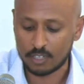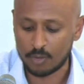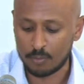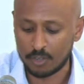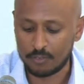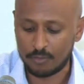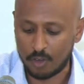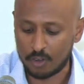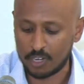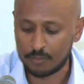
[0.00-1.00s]
a rebel
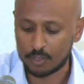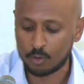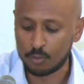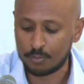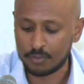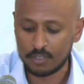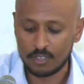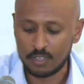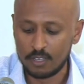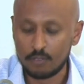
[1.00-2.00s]
far-left group,
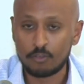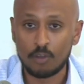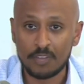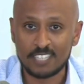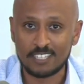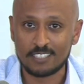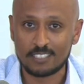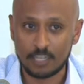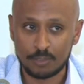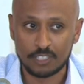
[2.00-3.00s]
from its
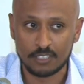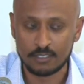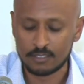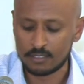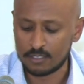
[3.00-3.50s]
inception,